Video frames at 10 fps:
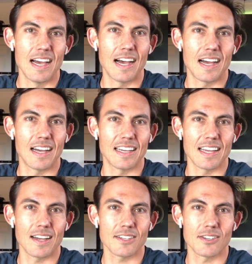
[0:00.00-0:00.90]

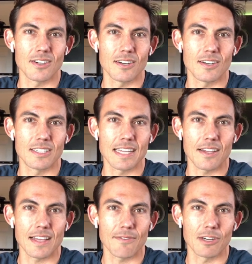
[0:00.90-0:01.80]
Yasser,
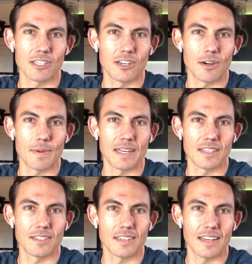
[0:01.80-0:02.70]
South Africa,
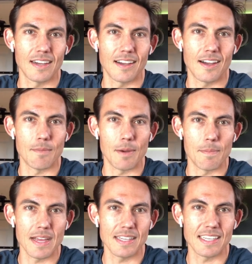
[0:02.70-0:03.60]
Durban.
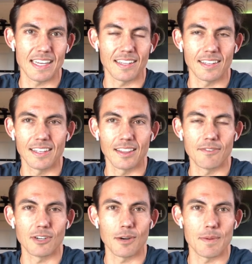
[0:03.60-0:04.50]
Amazing.
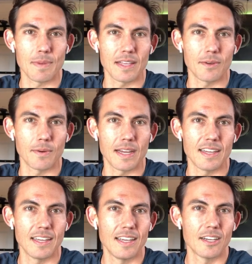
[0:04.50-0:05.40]
Love Durban, by the way.
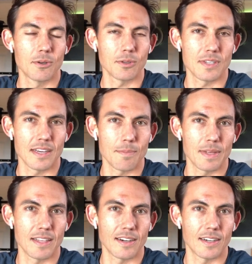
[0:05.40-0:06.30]
Cool city,
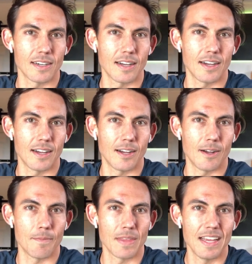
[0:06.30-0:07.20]
been there.
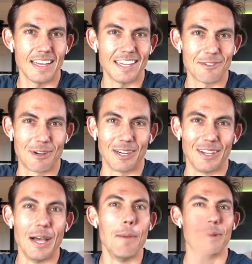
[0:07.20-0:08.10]

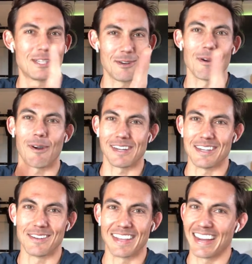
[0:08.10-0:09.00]
Israel, but you already
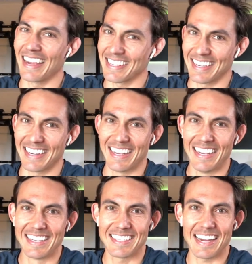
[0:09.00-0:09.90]
knew that. I did.
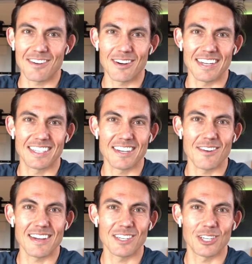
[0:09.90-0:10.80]
Sandra, it's
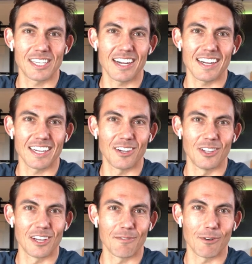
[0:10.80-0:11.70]
snowy in Chicago.
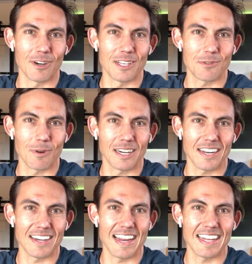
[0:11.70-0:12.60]
Looking forward to this
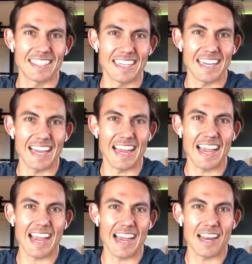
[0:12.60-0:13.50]
workout. Nancy
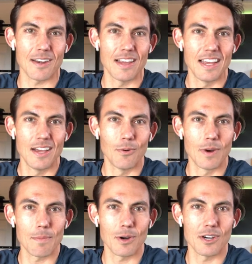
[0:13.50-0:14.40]
and
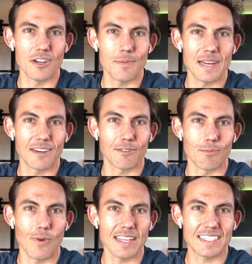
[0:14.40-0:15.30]
Wimmer, newbie here
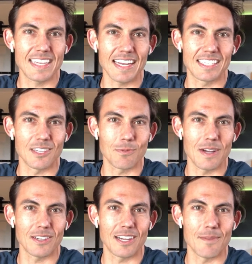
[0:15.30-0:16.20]
from West Texas.
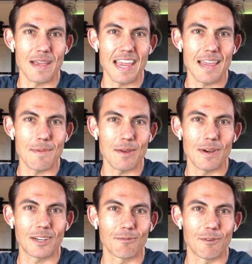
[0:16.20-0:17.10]
Welcome. Amy,
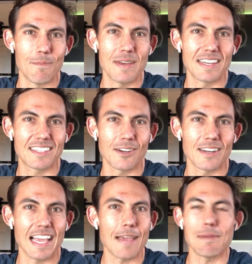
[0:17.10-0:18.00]
welcome from
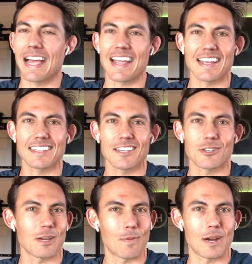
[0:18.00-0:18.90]
Minnesota. Amy, I asked
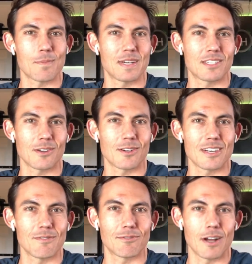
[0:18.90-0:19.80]
yesterday, where in Minnesota are
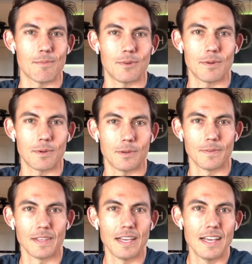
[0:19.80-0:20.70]
you from?
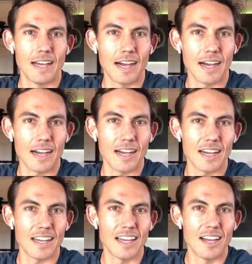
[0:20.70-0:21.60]

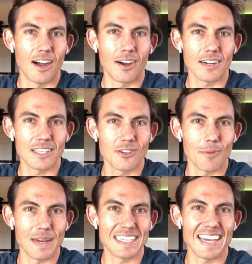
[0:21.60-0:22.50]
I already
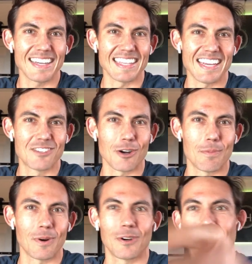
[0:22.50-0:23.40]
sold my dad on the intro
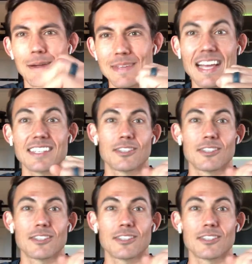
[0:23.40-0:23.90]
program. Yes.